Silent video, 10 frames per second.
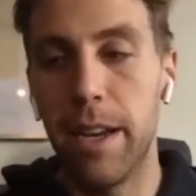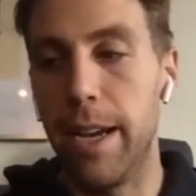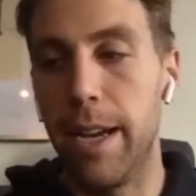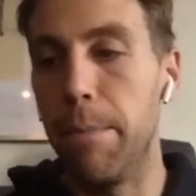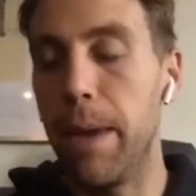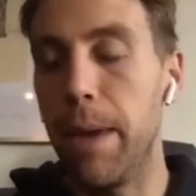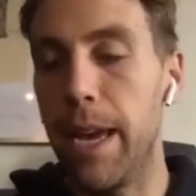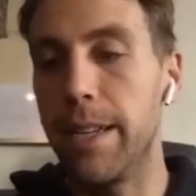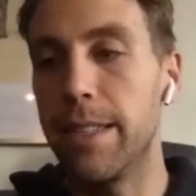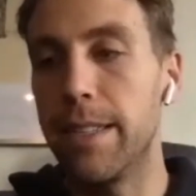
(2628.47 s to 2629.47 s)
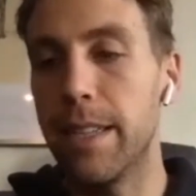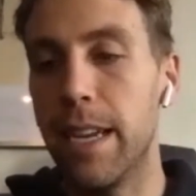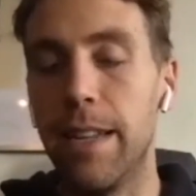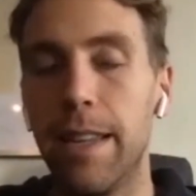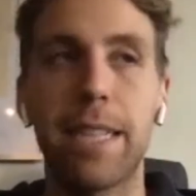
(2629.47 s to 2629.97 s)
And
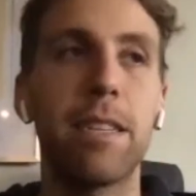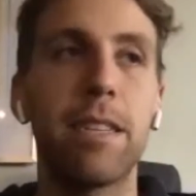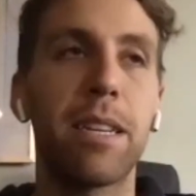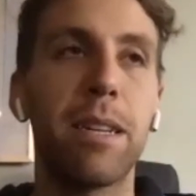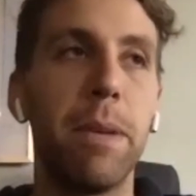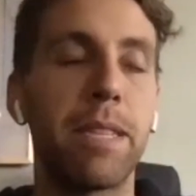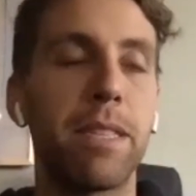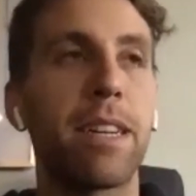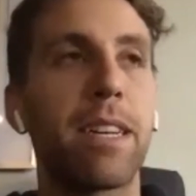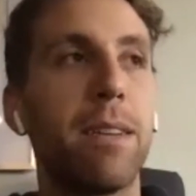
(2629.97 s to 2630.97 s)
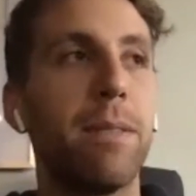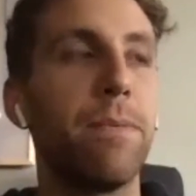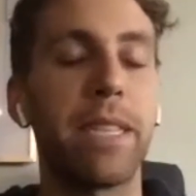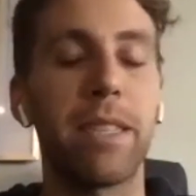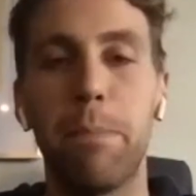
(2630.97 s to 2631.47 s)
that's not it's not
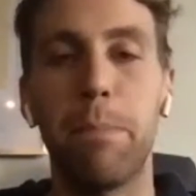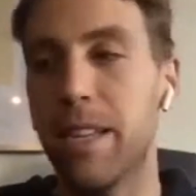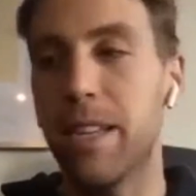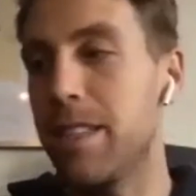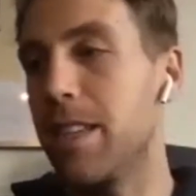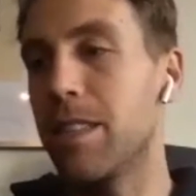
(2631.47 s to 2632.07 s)
a panacea.